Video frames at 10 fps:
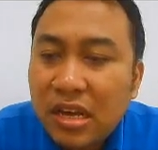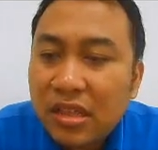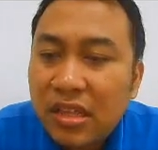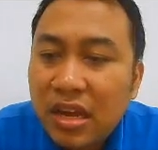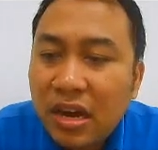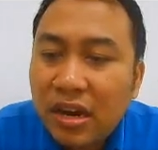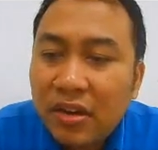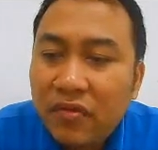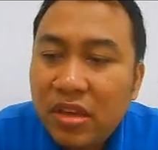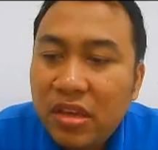
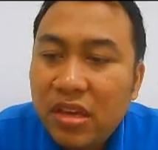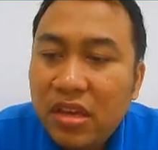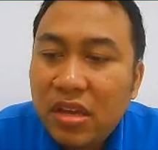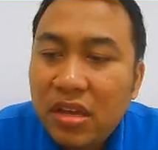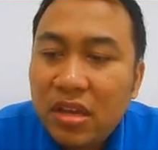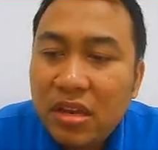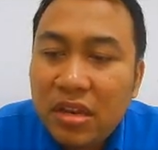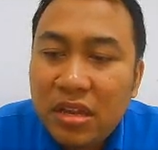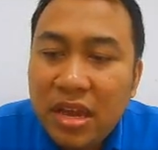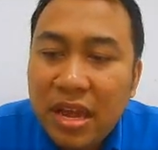TRIVE,
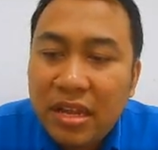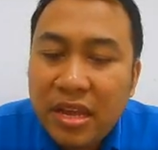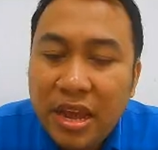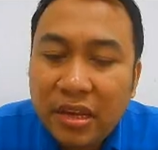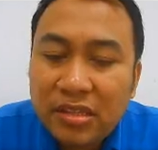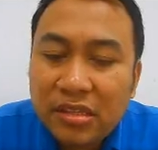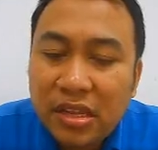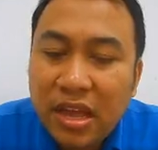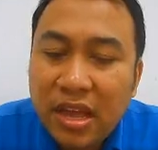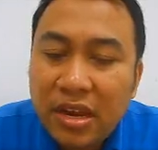DNEX,
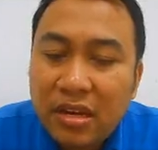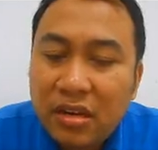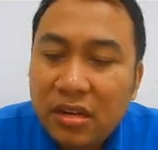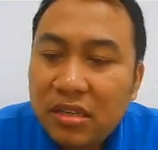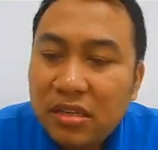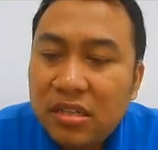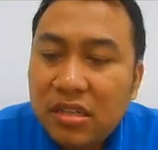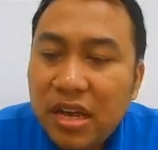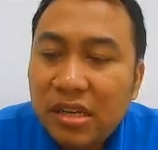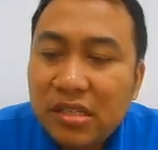and
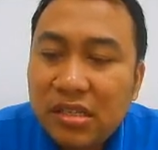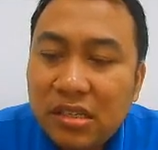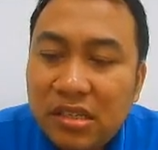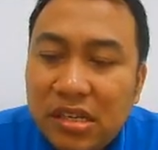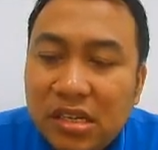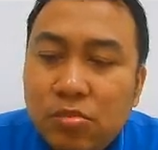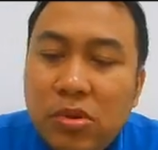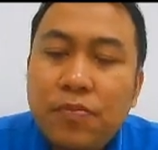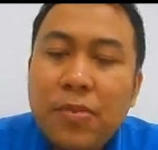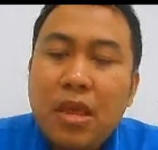
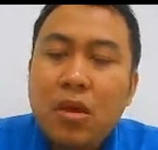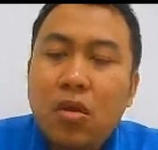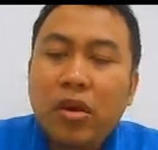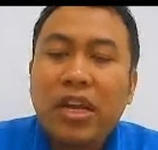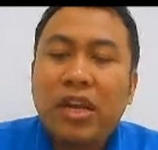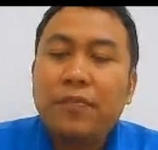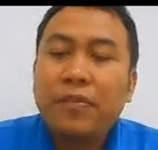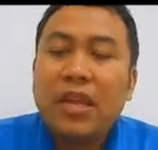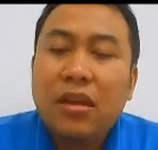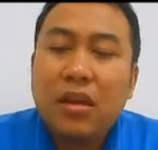GSB.
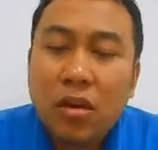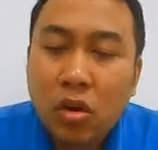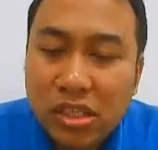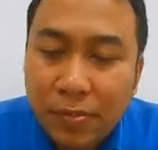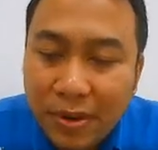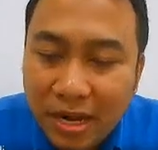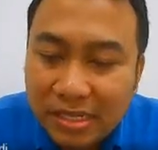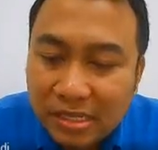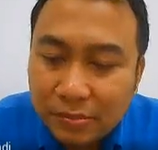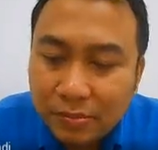Okay, closing
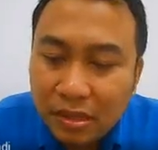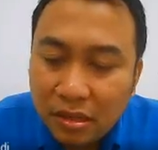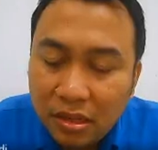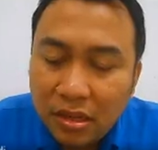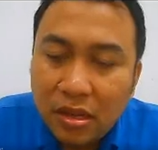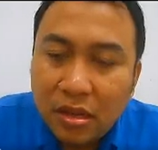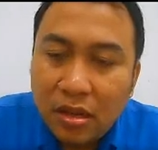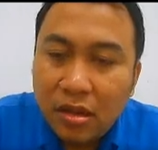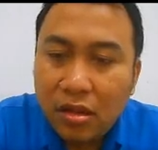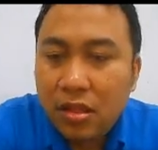price.
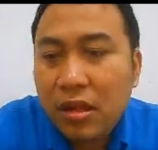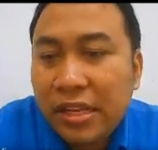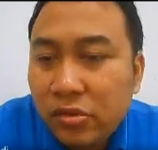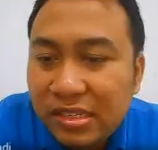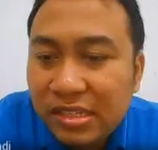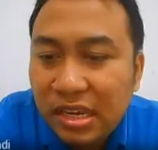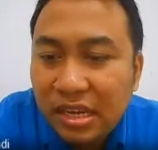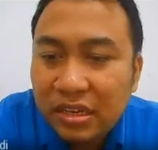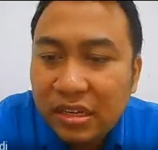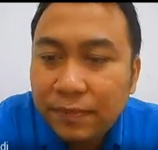As you can see
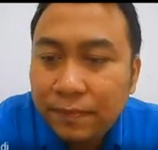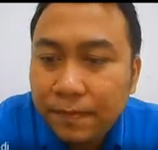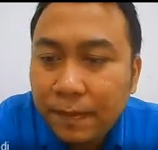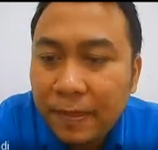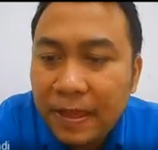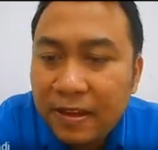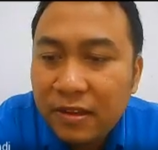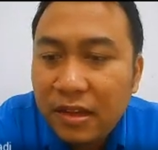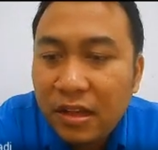here, yeah,